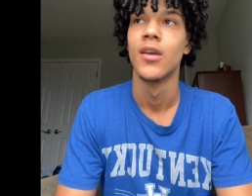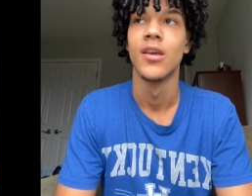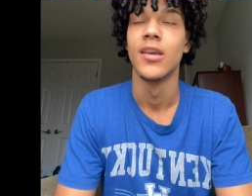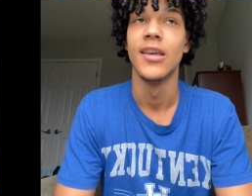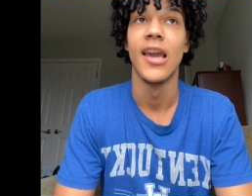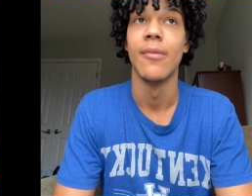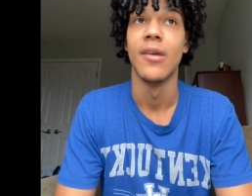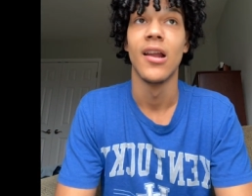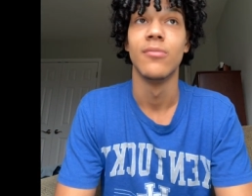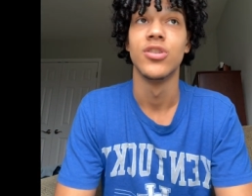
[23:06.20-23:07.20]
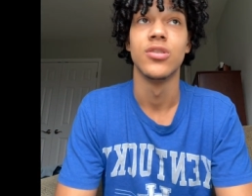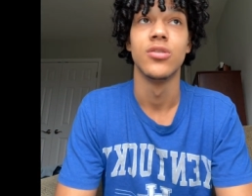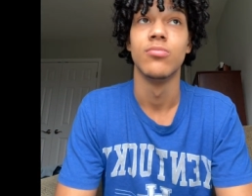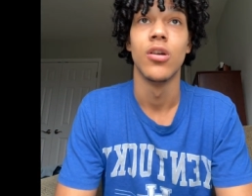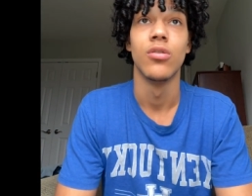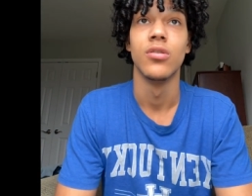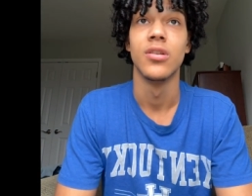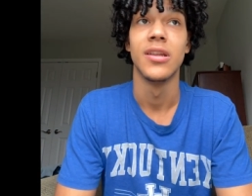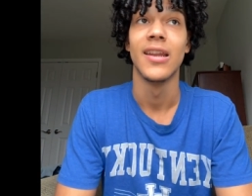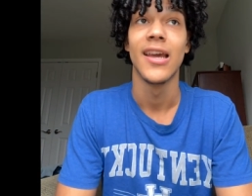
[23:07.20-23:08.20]
yeah, man, I'm just, bro,
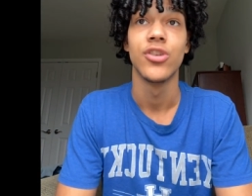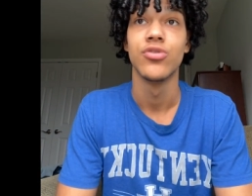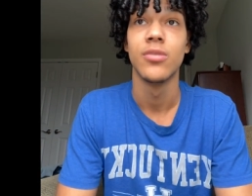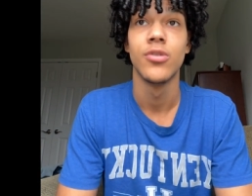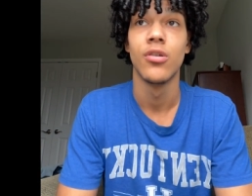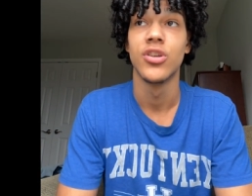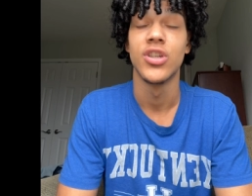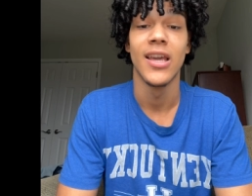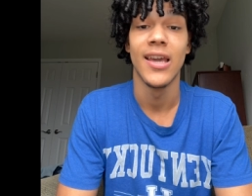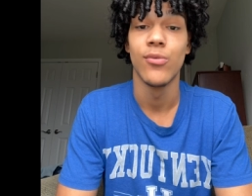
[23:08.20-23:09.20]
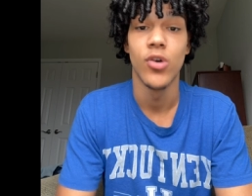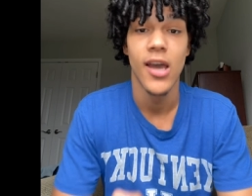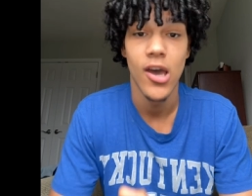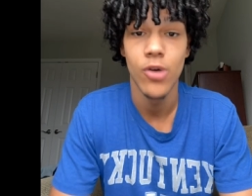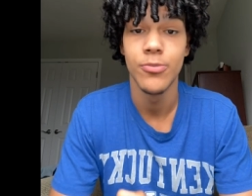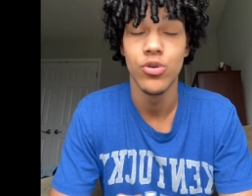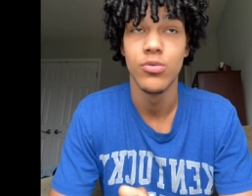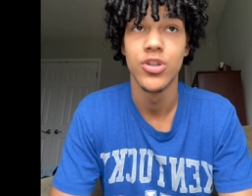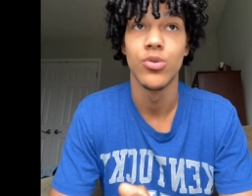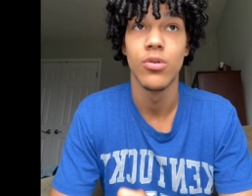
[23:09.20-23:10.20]
that dream yoga shit, it will help you
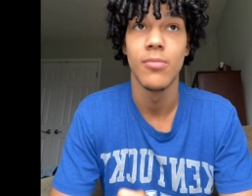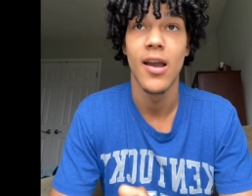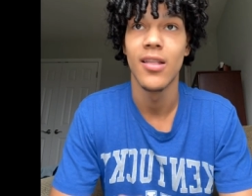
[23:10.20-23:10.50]
with your mind.